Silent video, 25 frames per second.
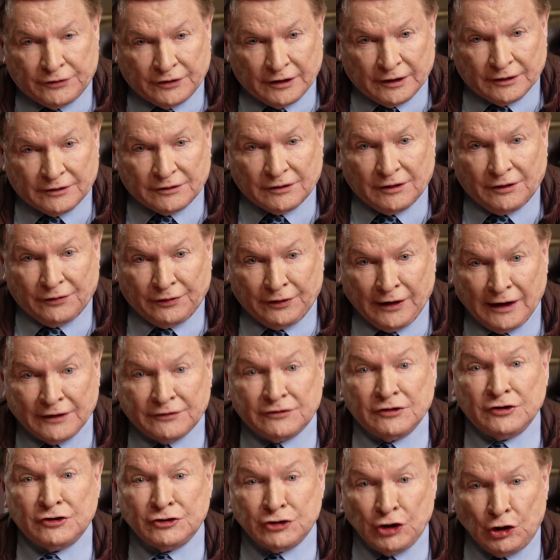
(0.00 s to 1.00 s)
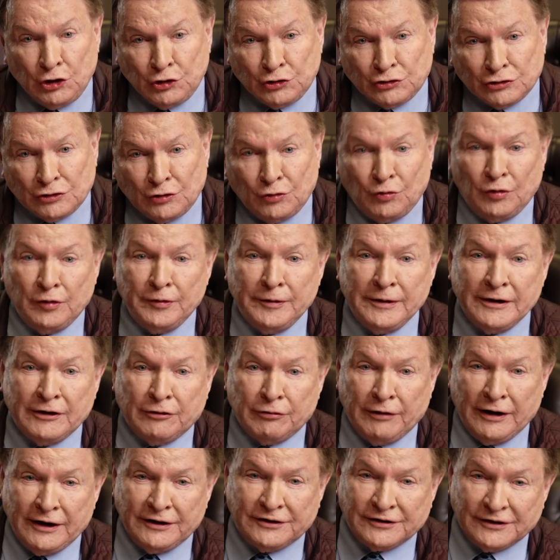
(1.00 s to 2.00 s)
that the total will
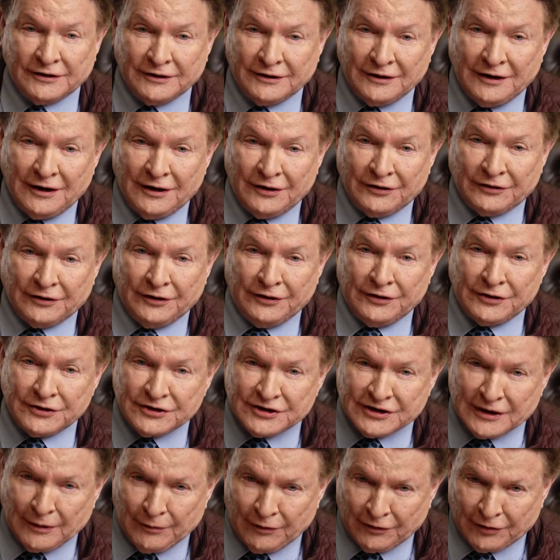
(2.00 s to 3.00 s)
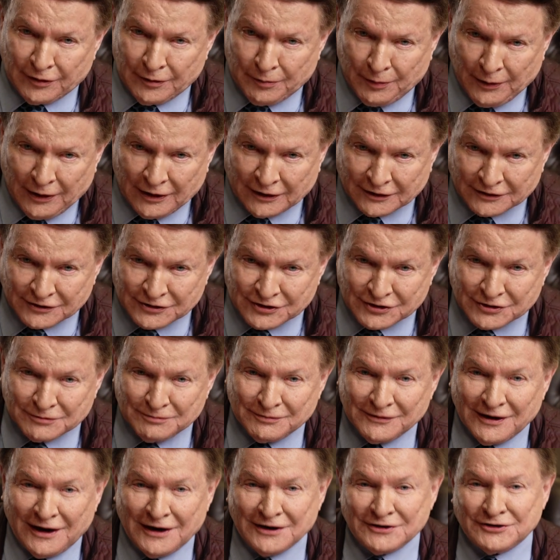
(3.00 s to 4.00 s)
be greater than the sum of the
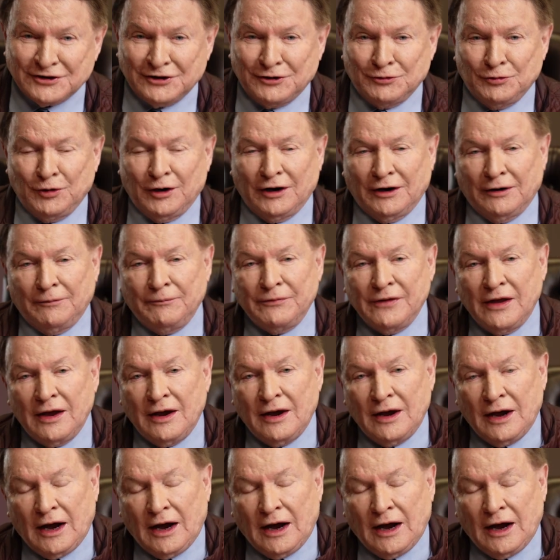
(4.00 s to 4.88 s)
parts, as it were.